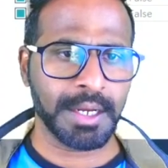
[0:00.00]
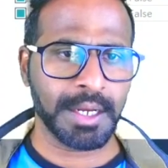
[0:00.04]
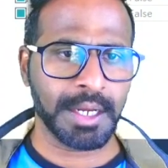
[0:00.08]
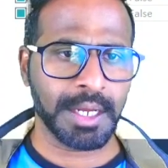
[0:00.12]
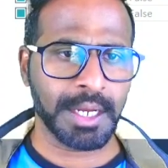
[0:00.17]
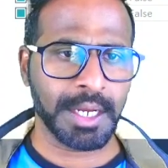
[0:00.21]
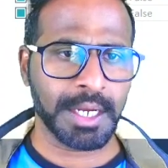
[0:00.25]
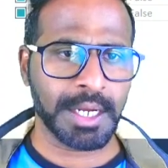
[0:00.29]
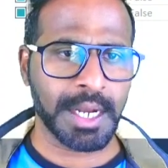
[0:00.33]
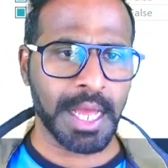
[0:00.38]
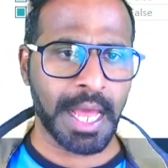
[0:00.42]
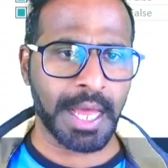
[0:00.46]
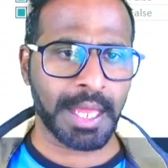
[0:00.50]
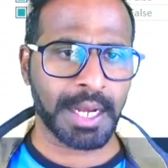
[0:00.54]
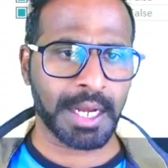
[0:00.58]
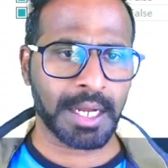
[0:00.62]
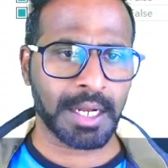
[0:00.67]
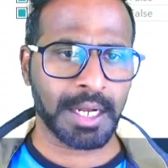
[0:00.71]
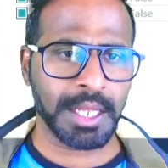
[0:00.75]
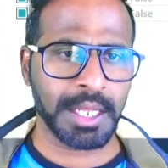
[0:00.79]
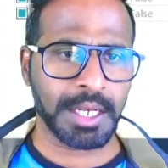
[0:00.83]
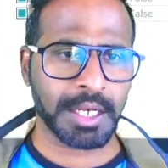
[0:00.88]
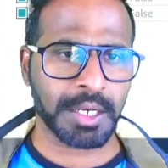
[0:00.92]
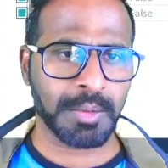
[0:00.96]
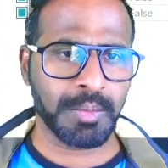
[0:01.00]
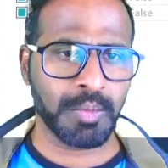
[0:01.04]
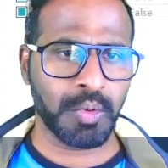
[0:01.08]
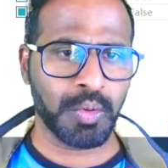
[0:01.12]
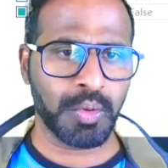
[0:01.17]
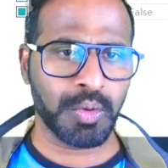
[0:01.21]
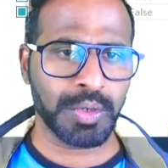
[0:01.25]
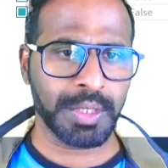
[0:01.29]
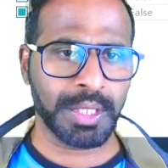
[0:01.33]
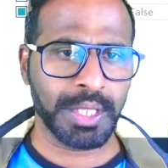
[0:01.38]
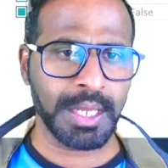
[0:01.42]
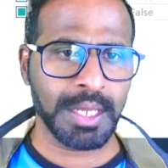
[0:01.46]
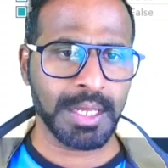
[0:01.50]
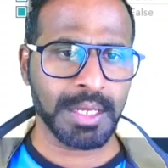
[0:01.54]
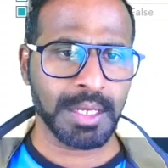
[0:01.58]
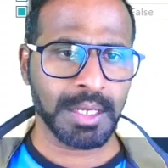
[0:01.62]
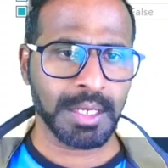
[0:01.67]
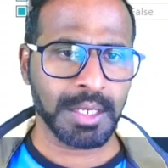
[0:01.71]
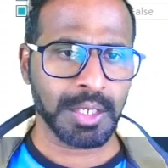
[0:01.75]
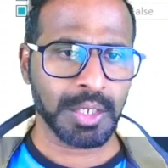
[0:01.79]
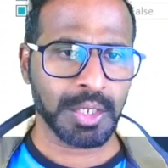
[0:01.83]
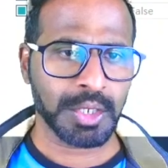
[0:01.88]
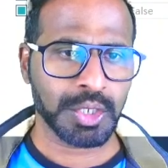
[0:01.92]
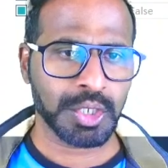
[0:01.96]
it directly removed the
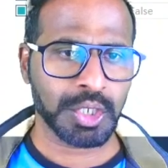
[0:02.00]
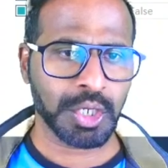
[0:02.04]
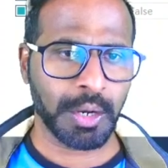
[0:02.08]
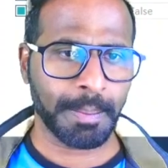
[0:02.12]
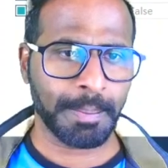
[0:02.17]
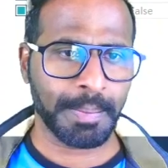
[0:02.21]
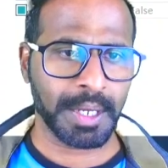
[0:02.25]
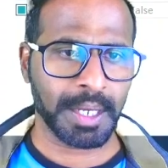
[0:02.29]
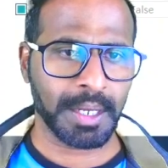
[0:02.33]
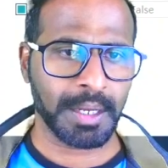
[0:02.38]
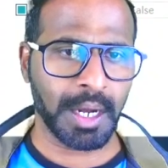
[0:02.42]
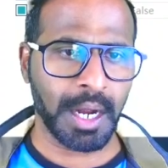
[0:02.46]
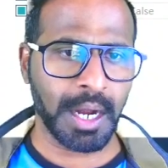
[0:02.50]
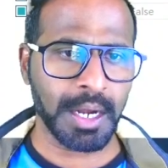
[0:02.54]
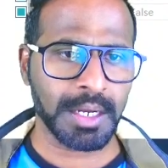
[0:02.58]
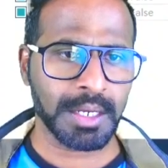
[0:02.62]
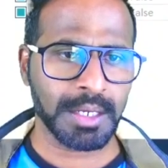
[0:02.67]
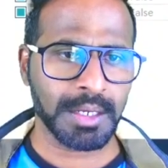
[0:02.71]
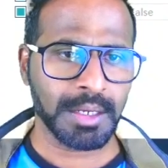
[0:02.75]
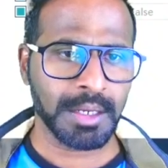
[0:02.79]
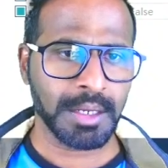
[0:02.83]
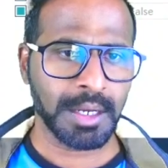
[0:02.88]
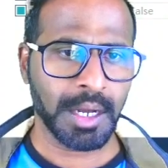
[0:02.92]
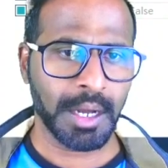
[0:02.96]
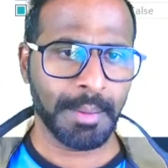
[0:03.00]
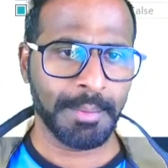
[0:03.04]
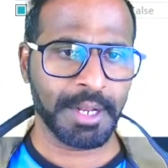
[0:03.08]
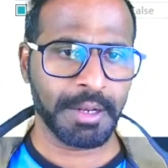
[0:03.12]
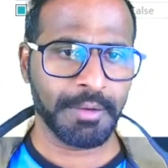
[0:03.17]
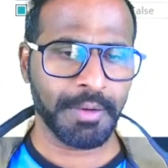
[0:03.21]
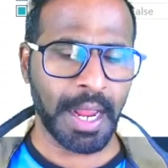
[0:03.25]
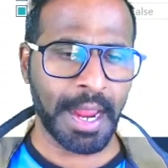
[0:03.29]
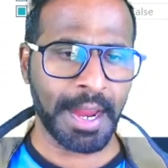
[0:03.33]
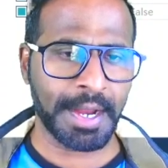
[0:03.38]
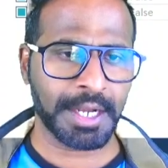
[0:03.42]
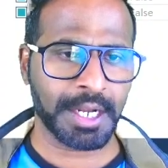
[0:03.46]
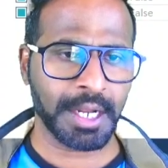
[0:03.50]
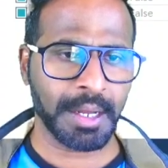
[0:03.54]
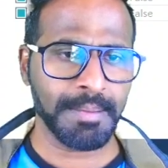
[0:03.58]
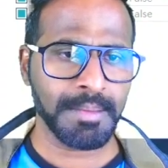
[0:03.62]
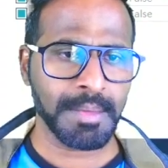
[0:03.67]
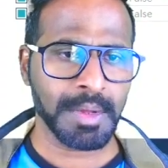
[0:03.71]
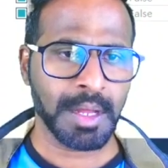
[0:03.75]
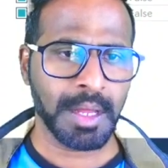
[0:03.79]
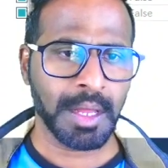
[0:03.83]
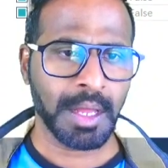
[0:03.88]
shopping cart, item.